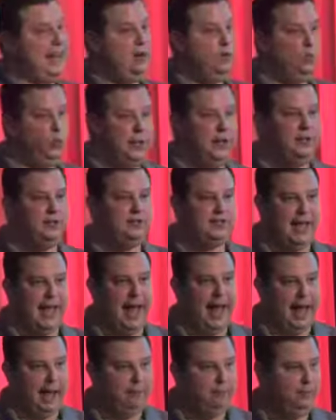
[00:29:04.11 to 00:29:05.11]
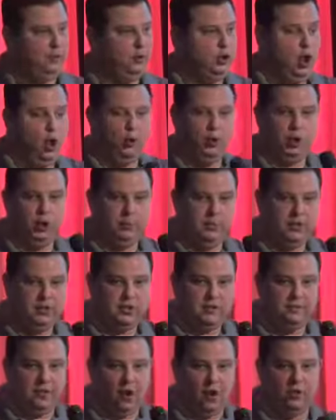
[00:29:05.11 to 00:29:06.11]
in real time, no humans
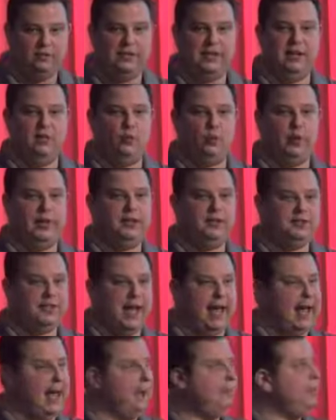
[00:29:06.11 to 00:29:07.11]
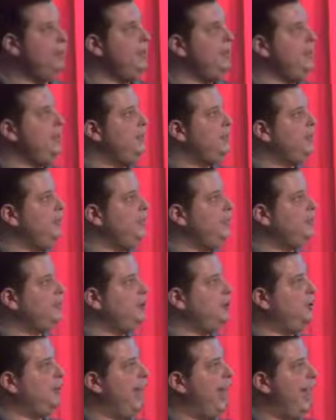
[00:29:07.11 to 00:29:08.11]
involved, in real time, these
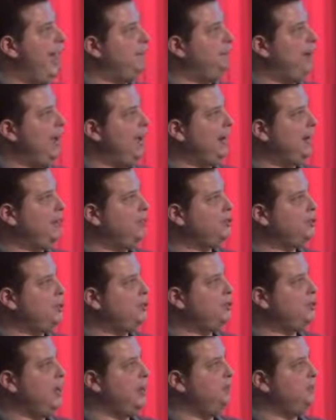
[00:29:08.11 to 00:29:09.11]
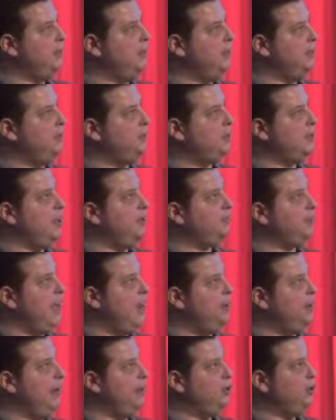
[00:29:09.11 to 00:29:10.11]
little hot pockets are siphoning themselves
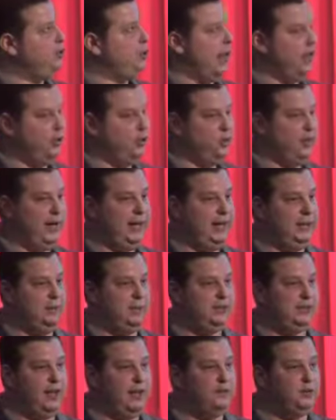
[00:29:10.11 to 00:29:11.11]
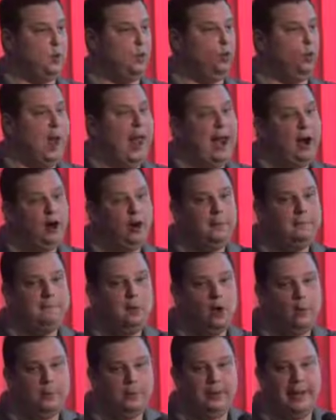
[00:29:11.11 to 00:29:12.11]
out and creating themselves where
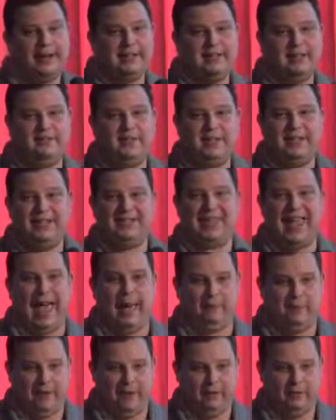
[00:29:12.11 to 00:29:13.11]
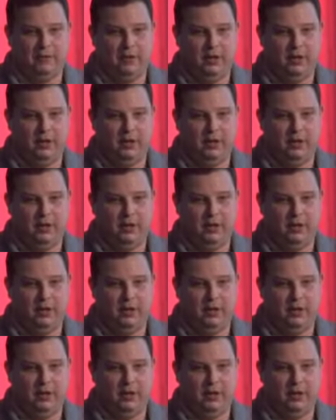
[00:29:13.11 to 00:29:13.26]
mobile activity is happening,